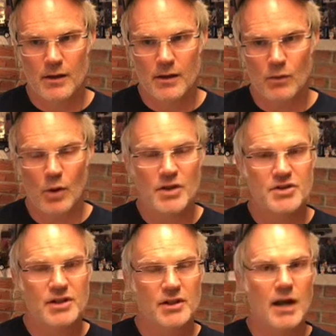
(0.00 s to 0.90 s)
wants
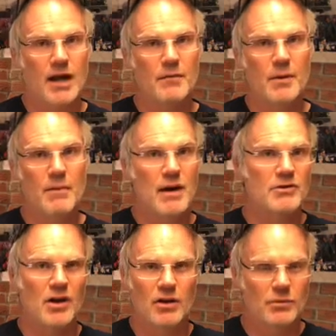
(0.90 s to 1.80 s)
to climb mount
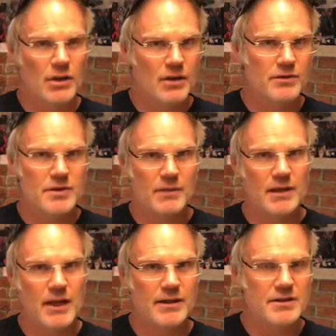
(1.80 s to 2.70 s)
alderaan or something like
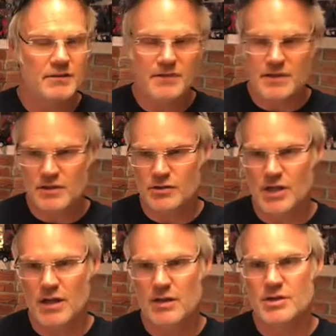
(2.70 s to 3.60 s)
that there's a physical
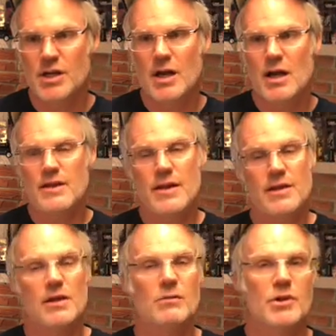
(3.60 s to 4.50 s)
challenge and then the
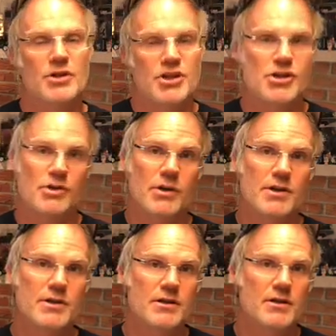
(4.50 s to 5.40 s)
other one is she
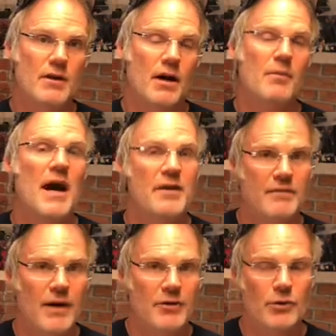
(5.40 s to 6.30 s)
joins a
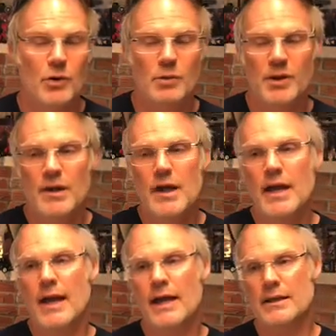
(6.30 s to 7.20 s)
pathfinder group
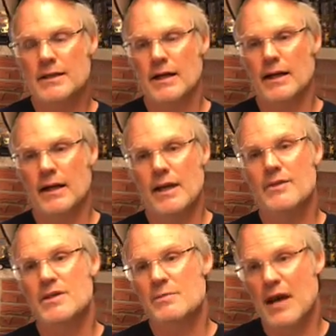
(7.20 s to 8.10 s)
and uh, in
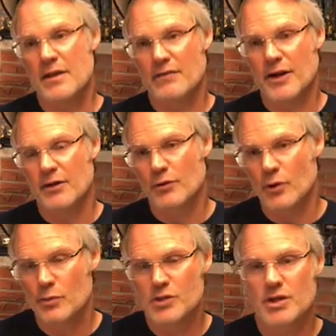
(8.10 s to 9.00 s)
this pathfinder
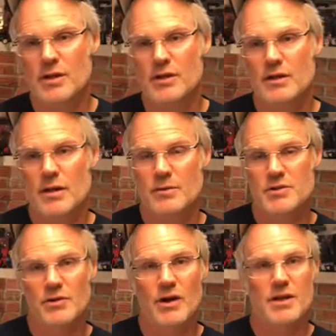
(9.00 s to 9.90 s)
group she comes
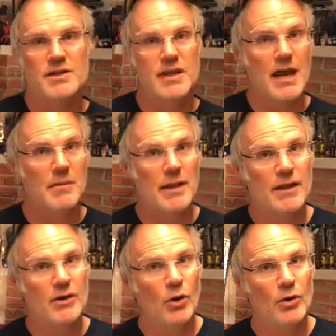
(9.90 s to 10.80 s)
across
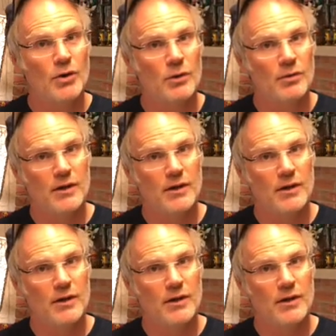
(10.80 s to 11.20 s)
amilyn holdo